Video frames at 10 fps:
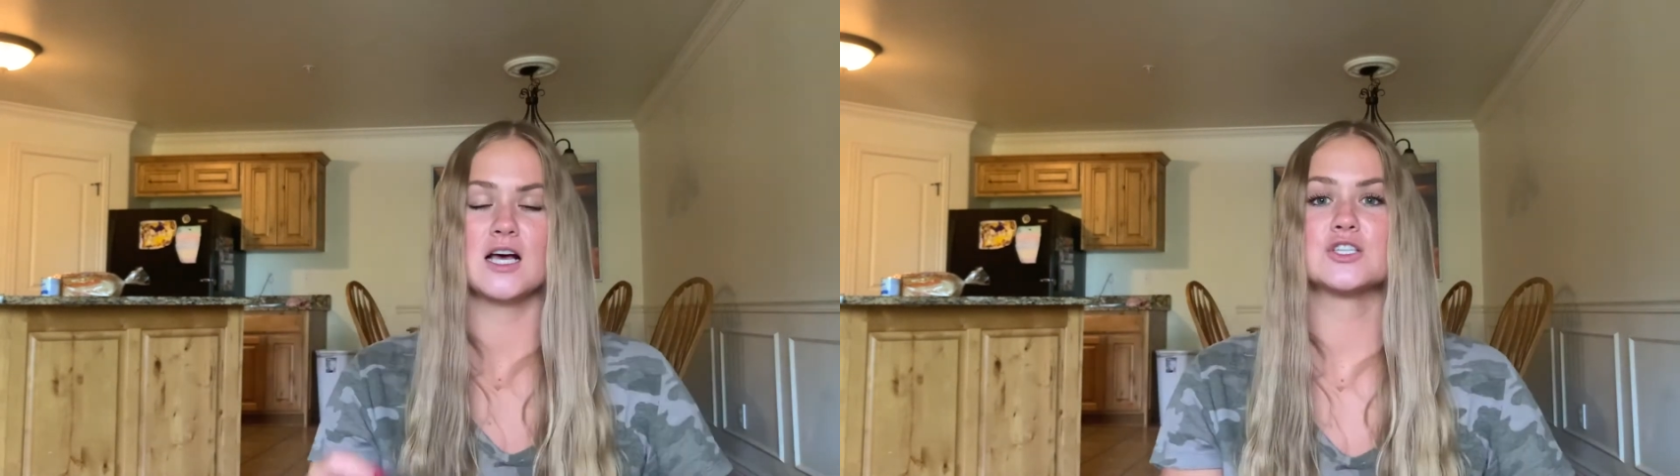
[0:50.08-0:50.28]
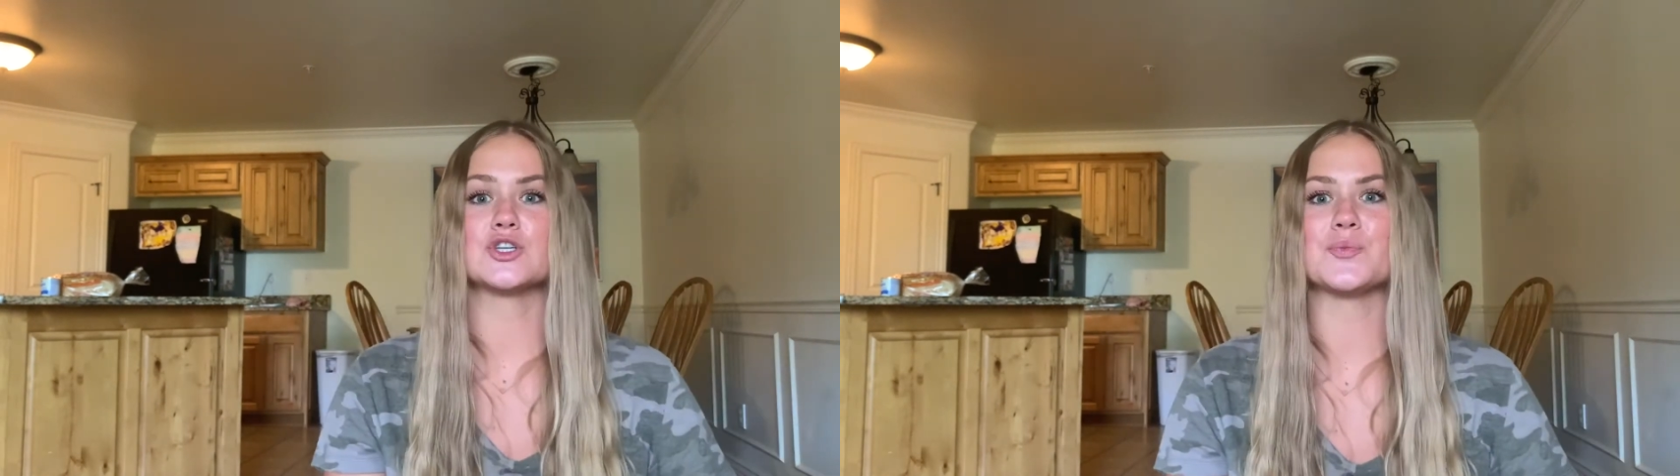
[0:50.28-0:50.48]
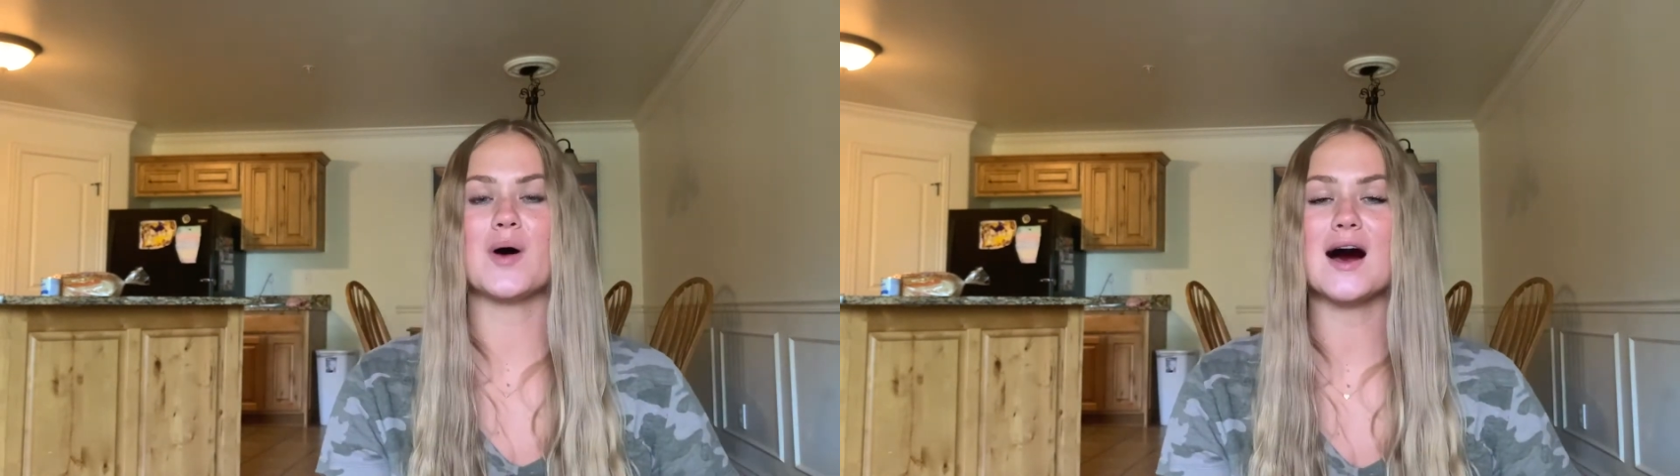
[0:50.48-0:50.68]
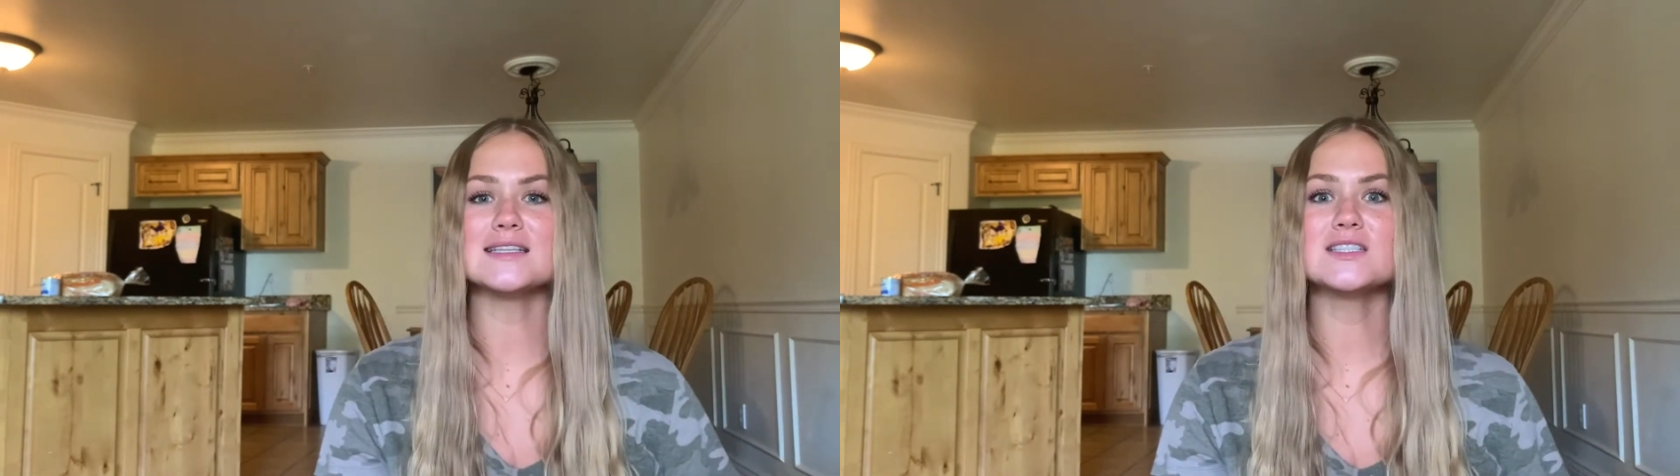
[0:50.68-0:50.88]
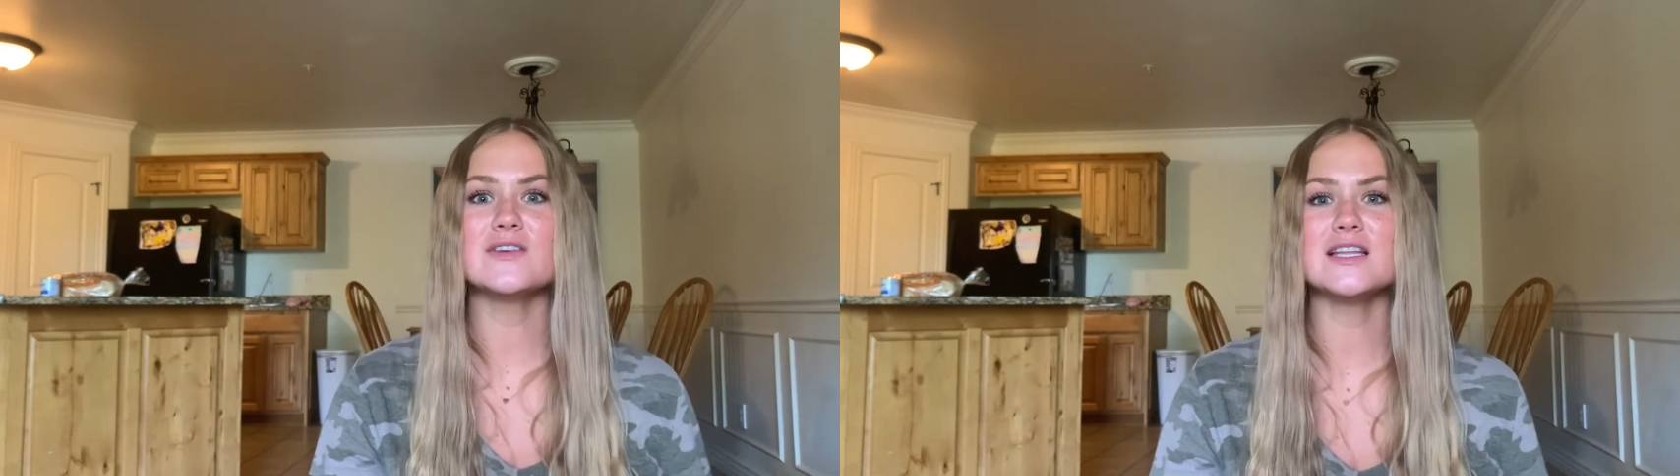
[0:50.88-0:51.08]
So
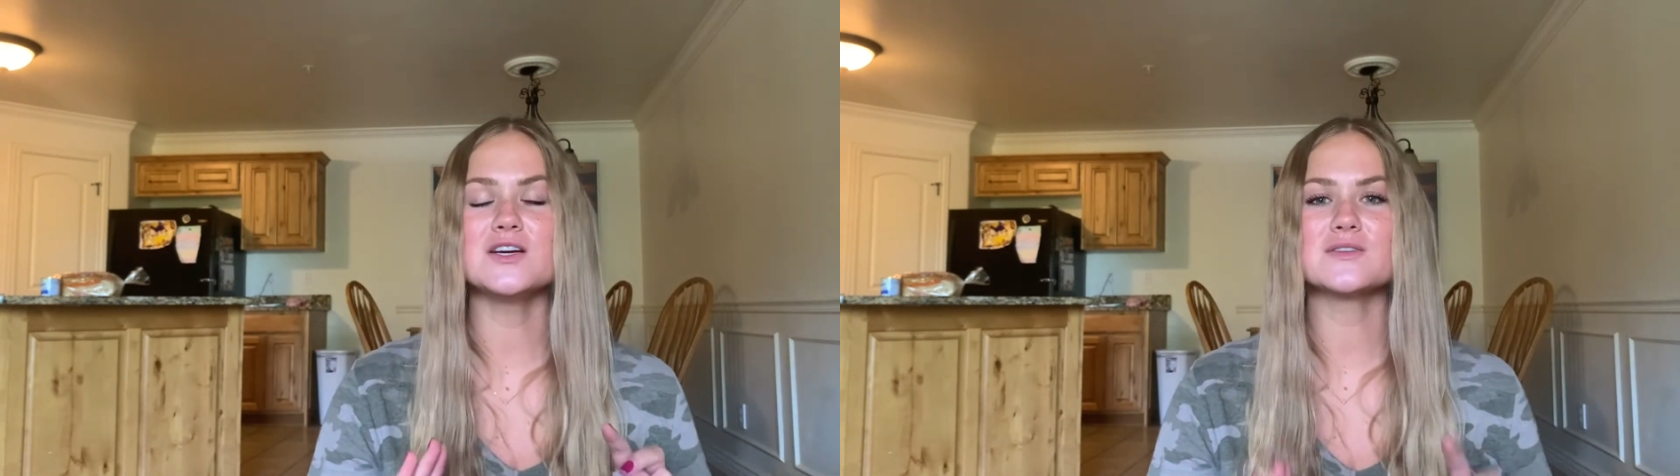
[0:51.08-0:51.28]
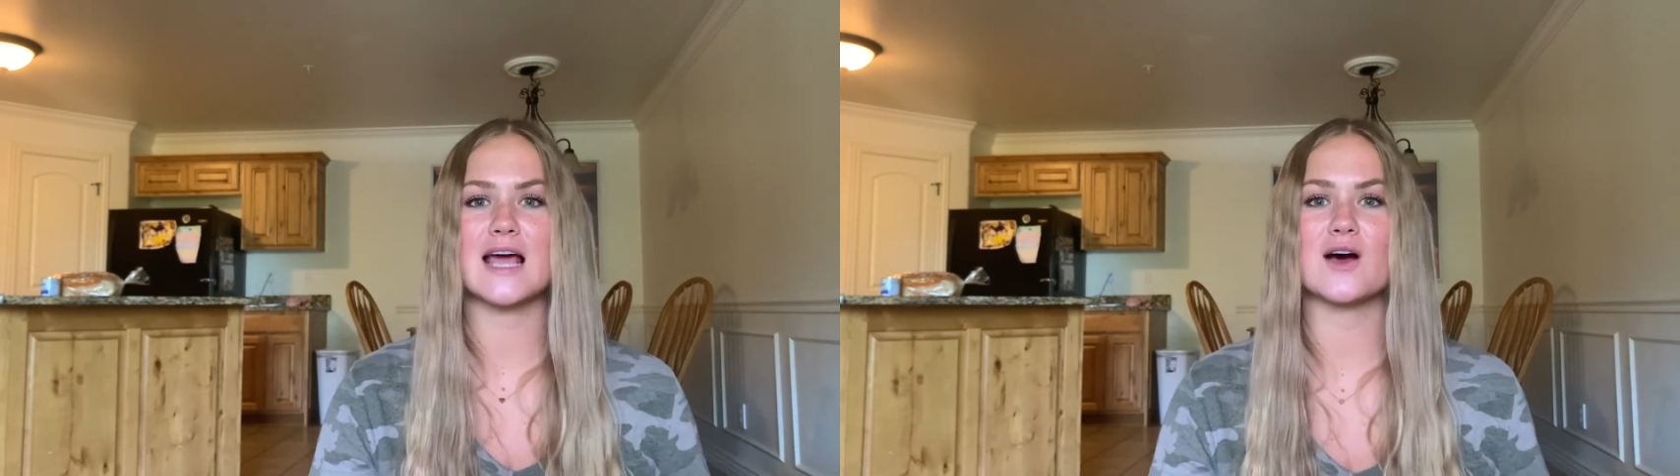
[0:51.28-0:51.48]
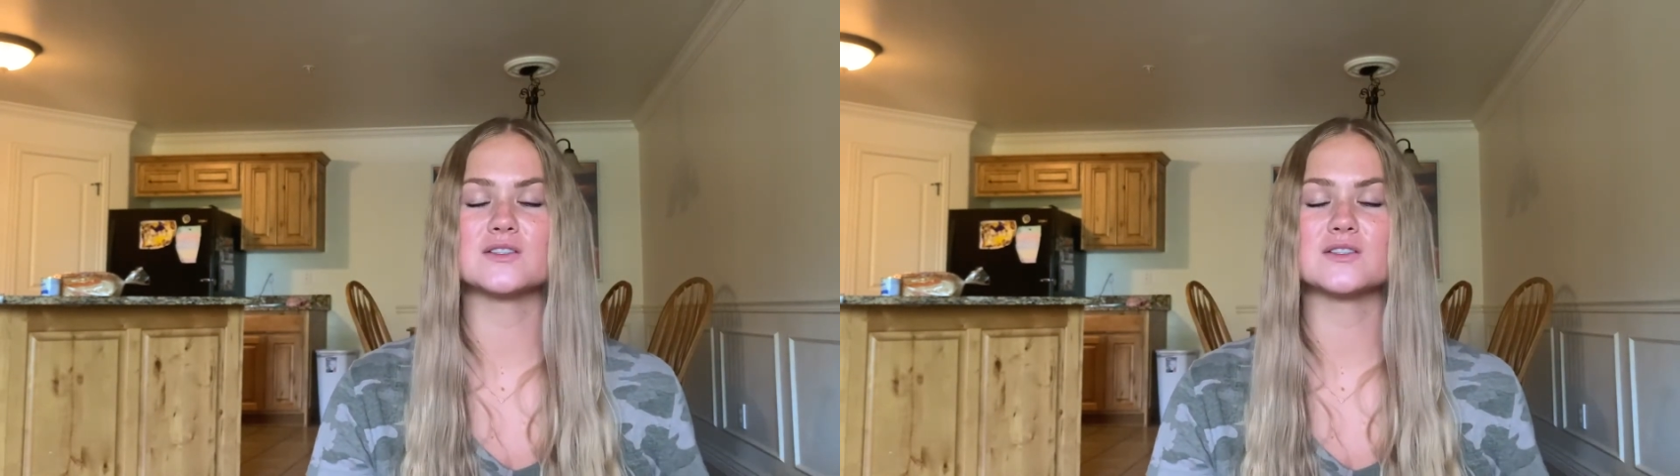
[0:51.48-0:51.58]
pause the video now